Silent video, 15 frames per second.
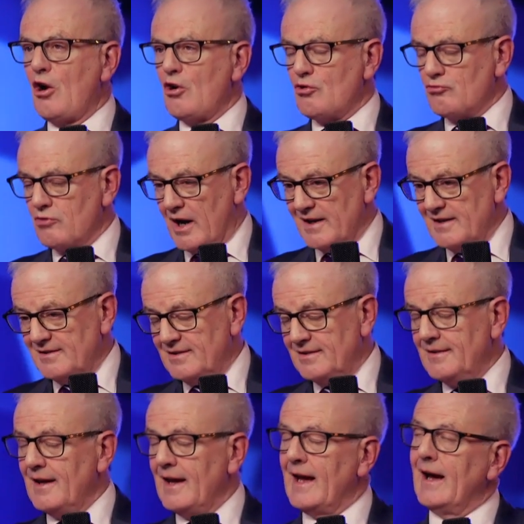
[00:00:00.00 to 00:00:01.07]
great
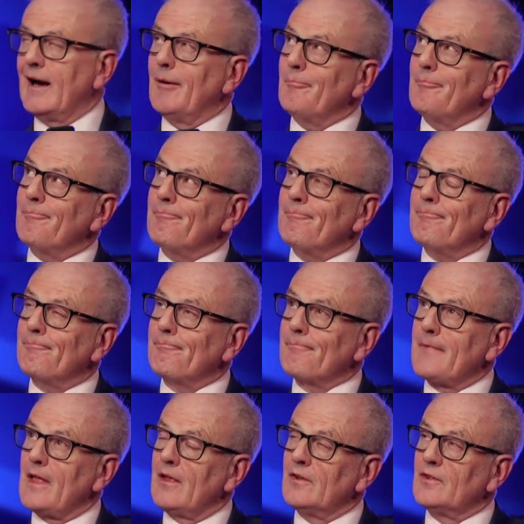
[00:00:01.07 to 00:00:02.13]
um,
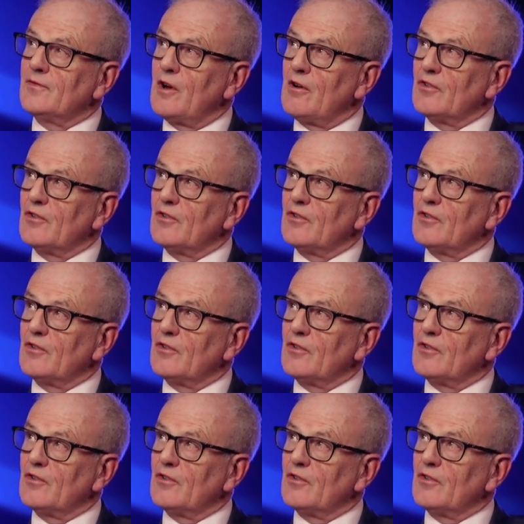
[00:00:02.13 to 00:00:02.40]
as far